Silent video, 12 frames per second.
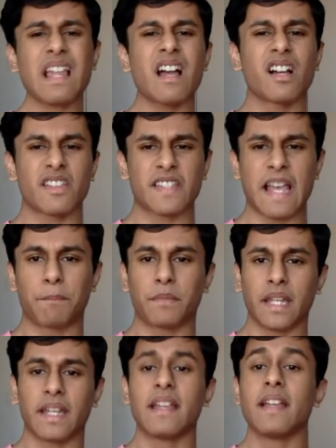
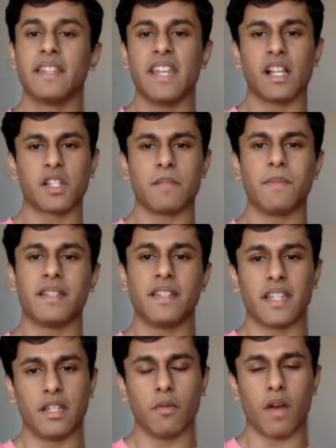accepting the
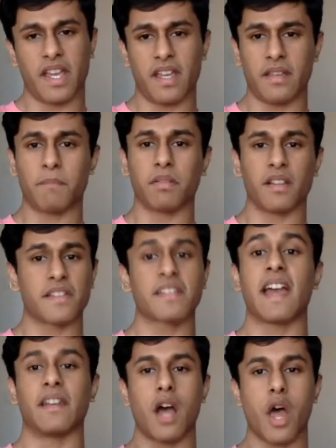LGBTQIA plus
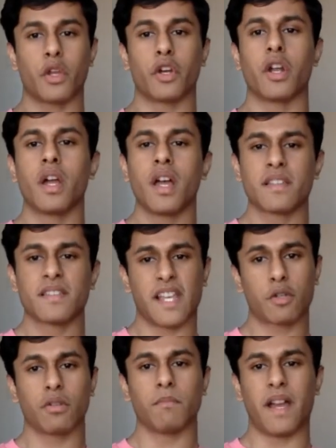and other
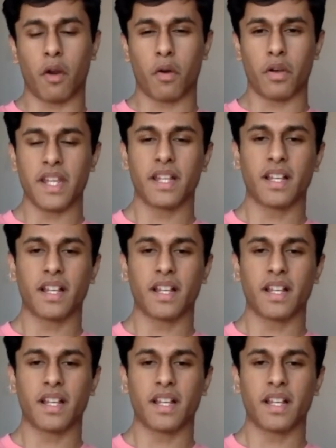sexual minority